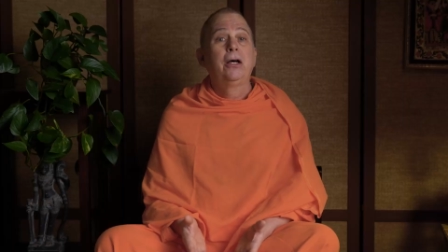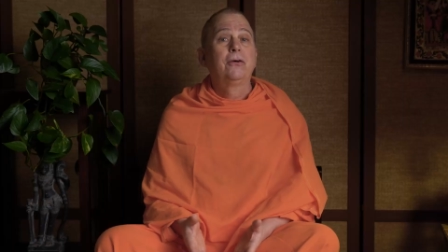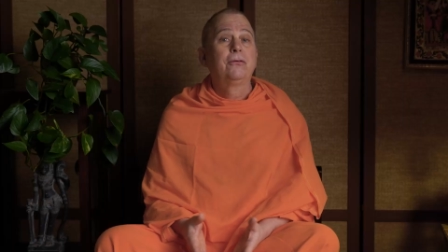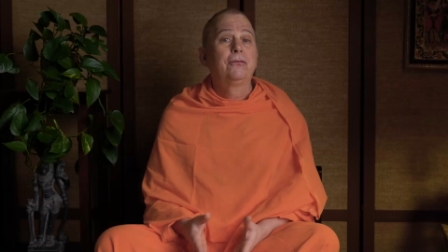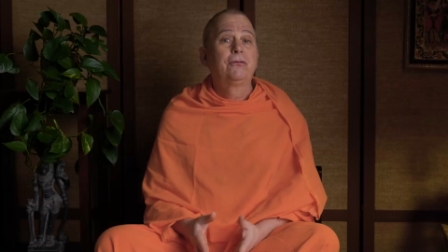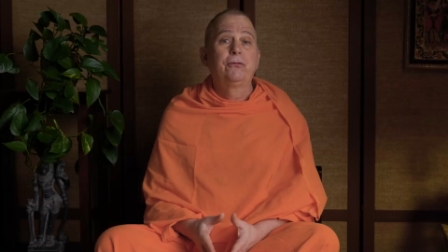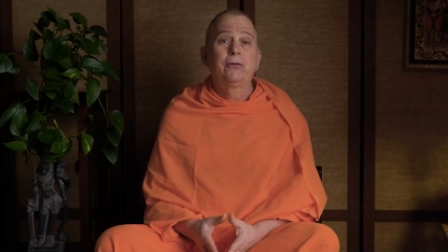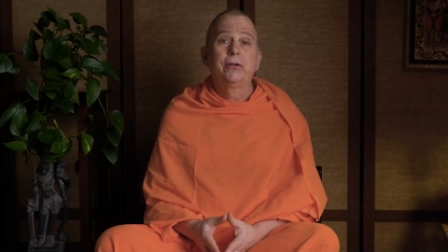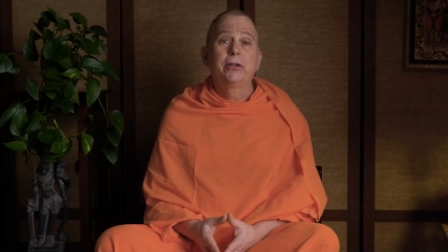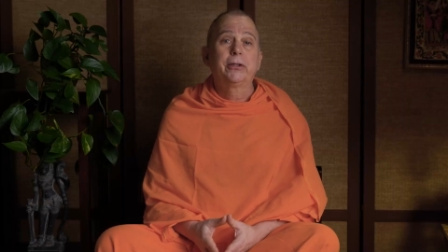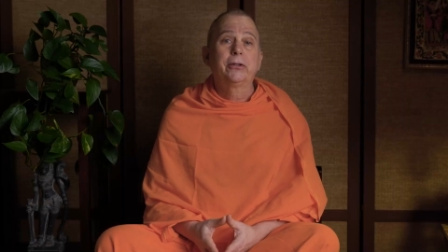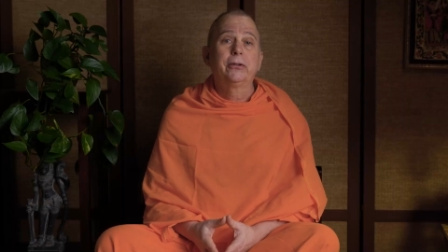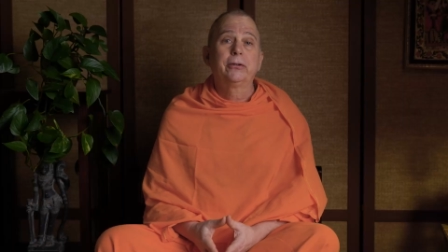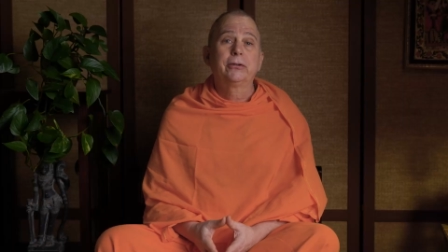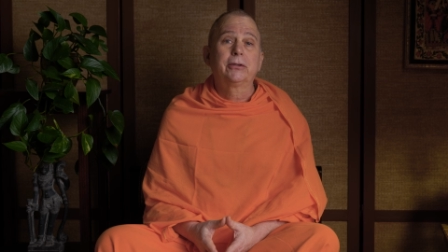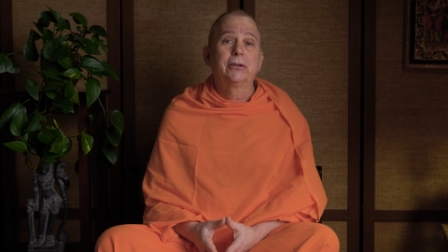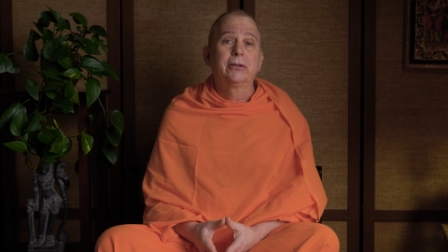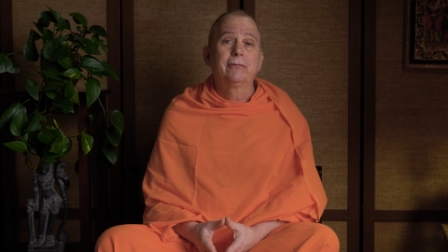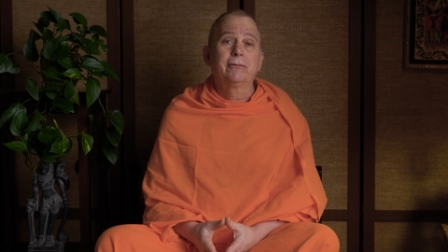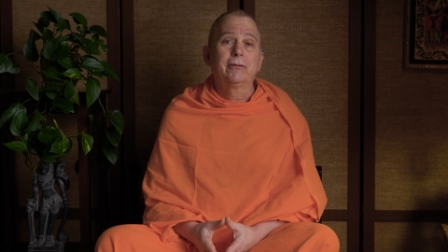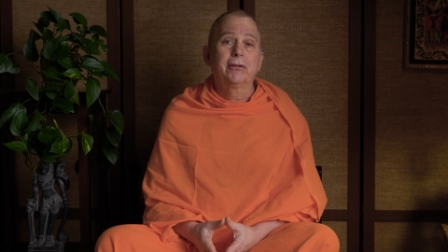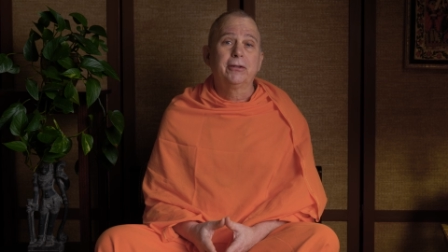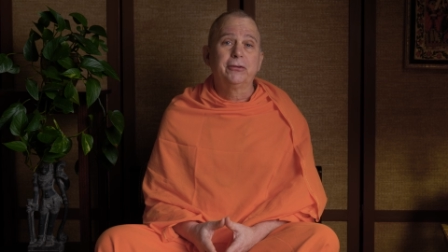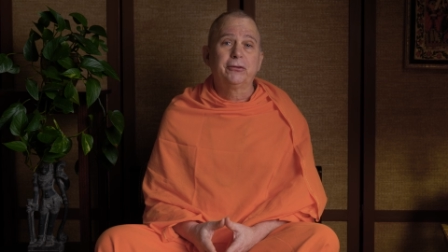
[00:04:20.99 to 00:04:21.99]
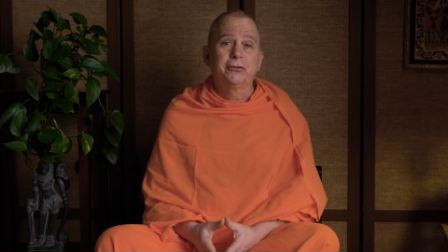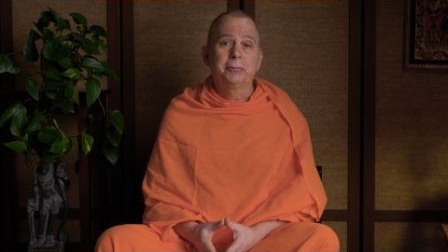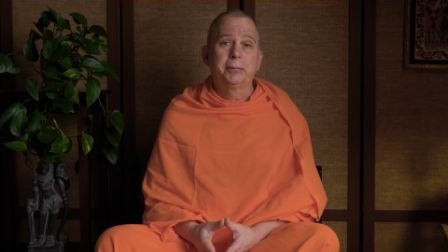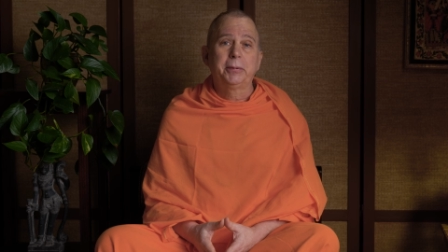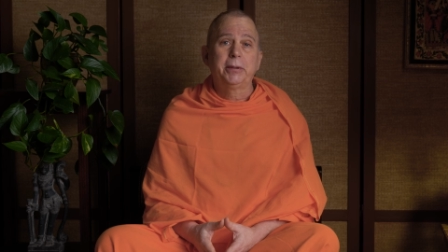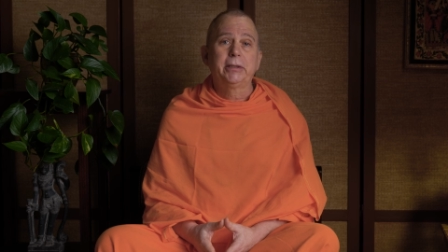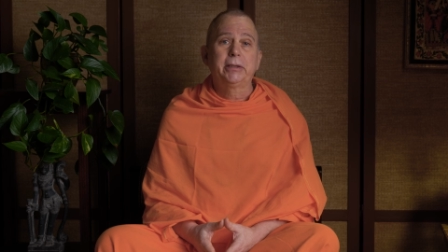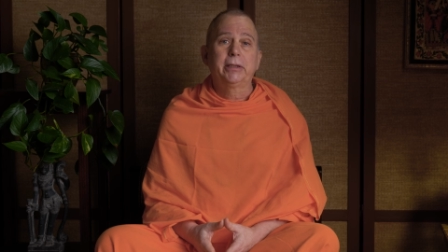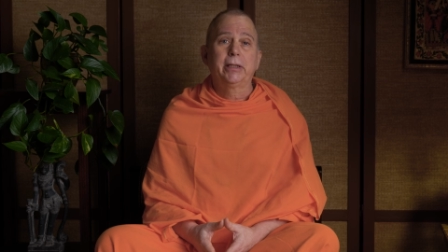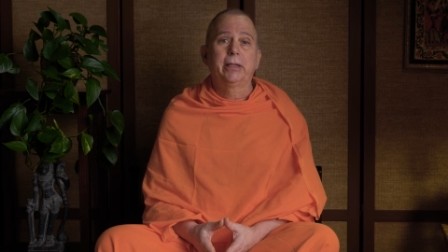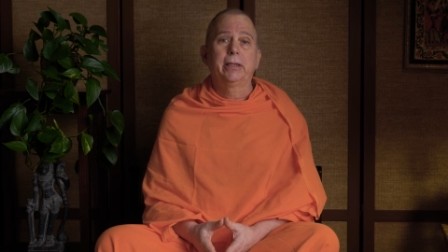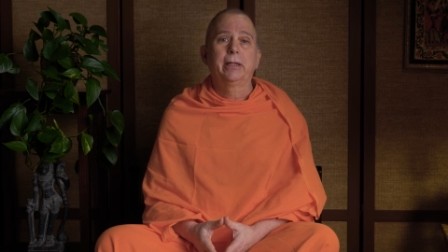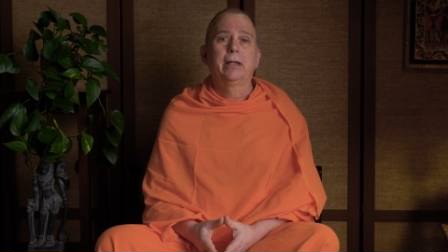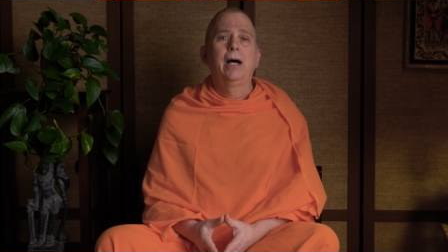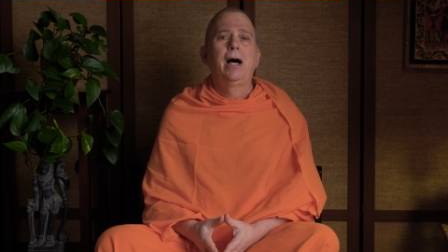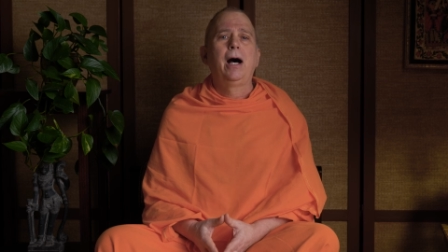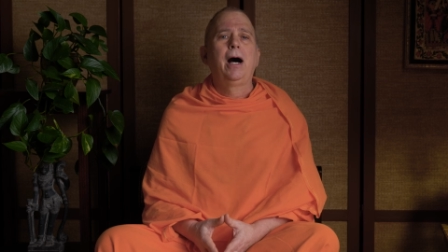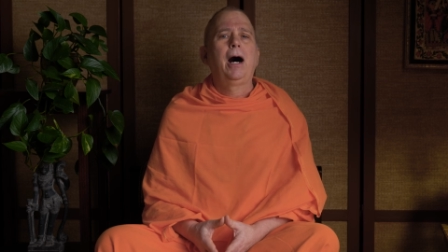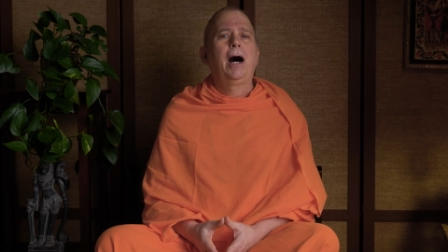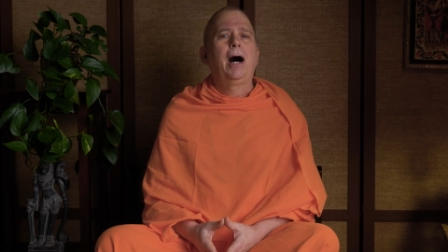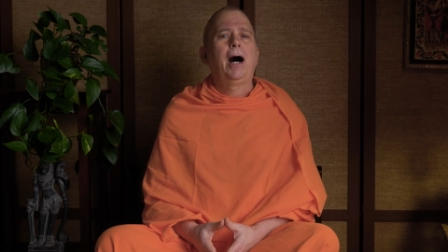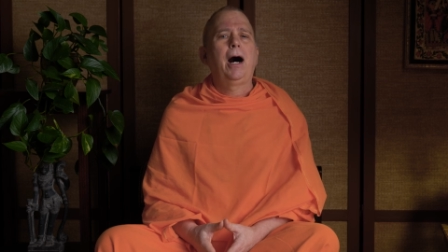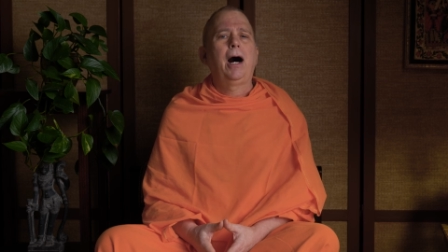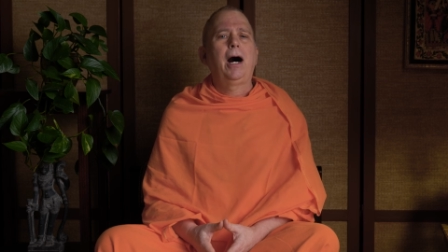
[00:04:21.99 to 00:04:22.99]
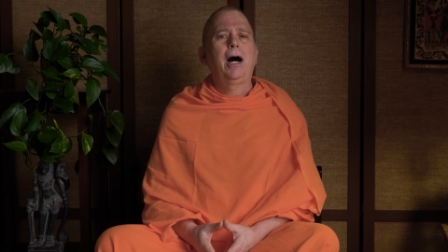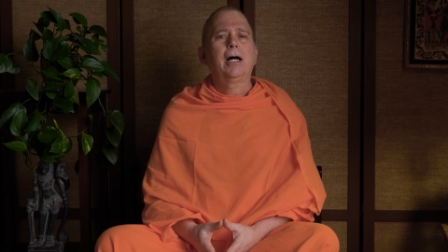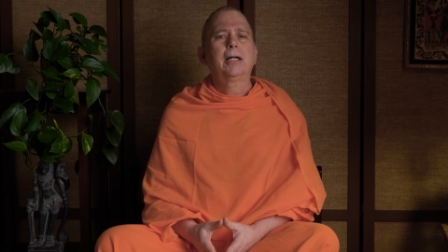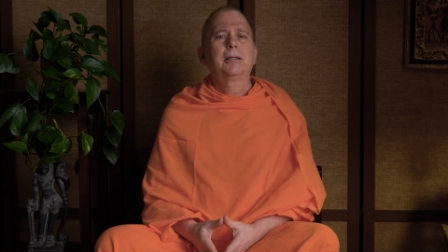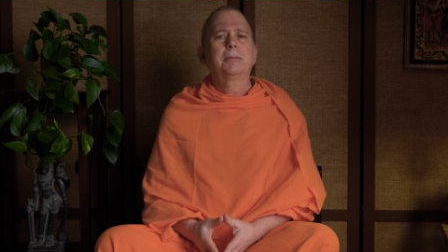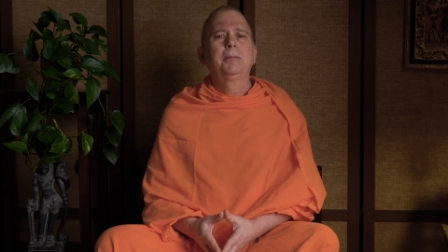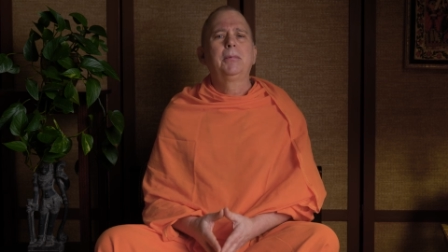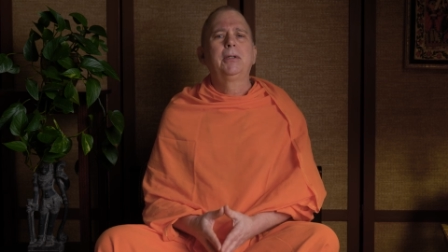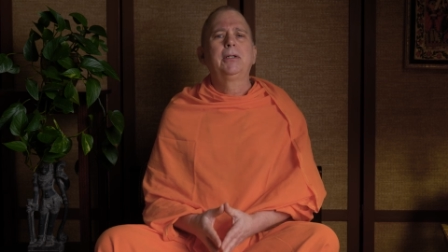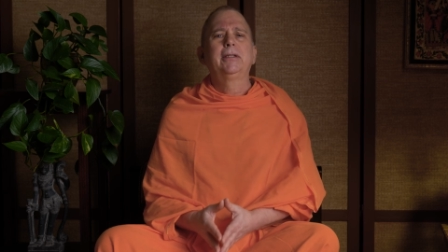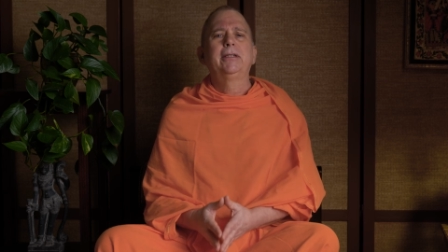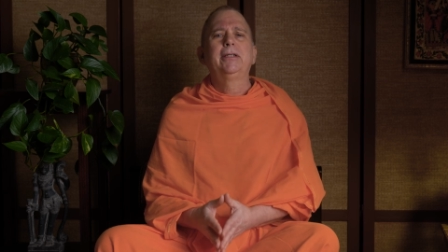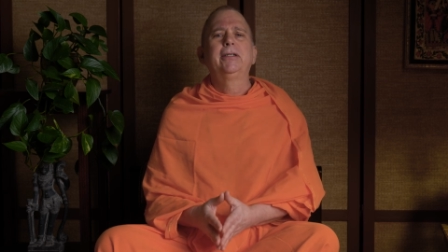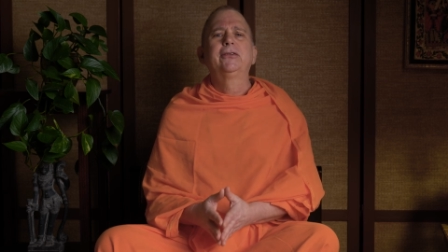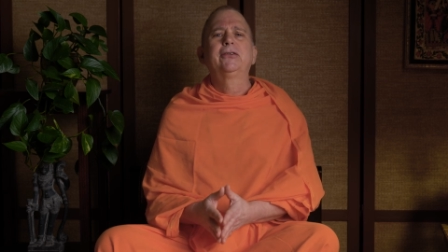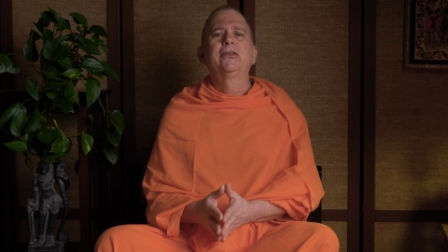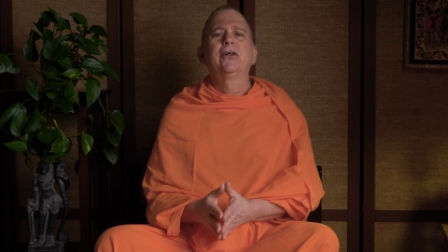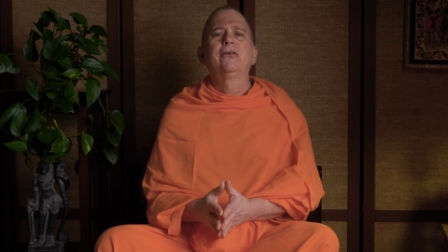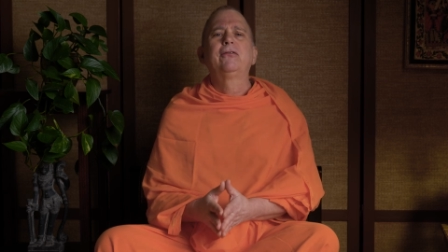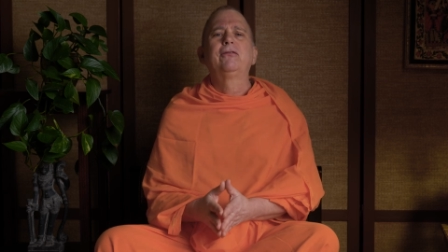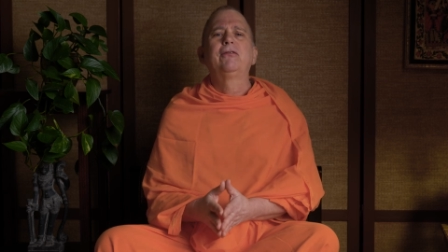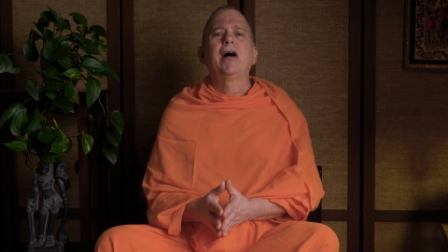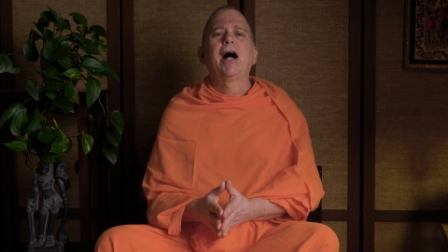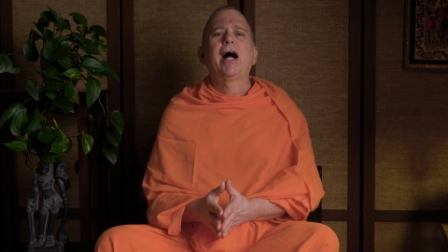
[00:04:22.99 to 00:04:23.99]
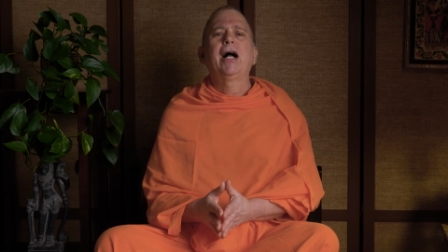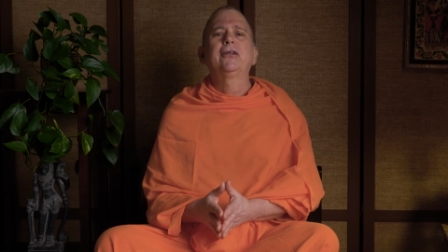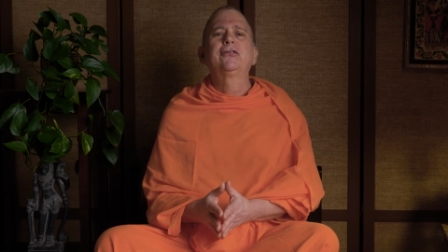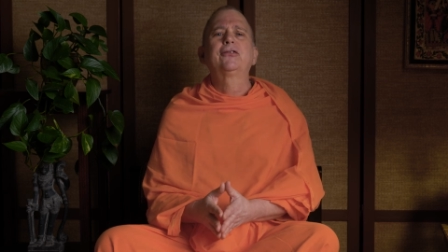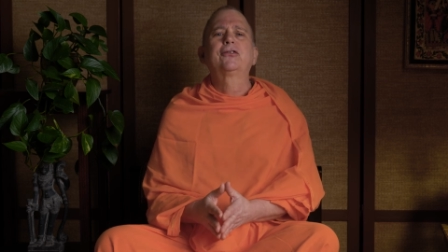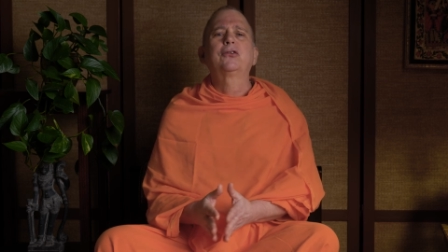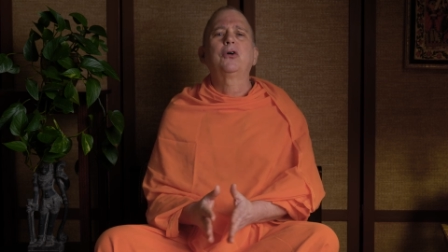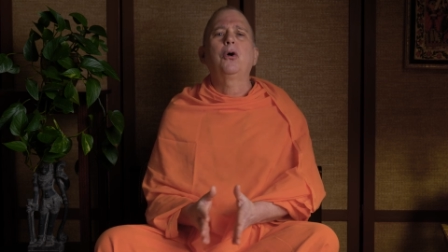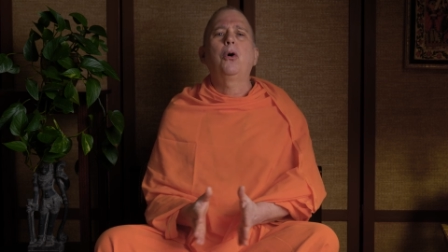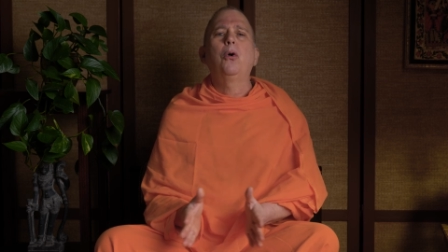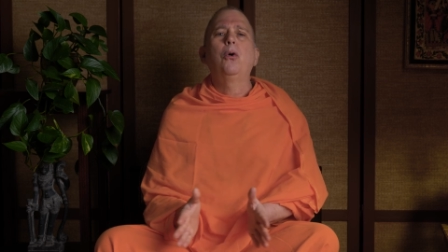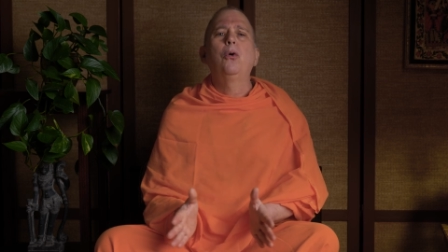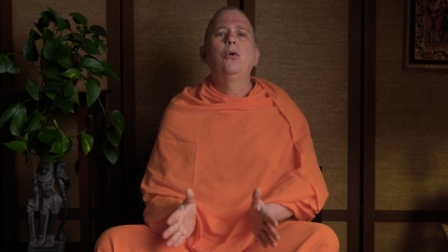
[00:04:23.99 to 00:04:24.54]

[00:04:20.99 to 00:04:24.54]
Figuratively speaking, Atma is a vast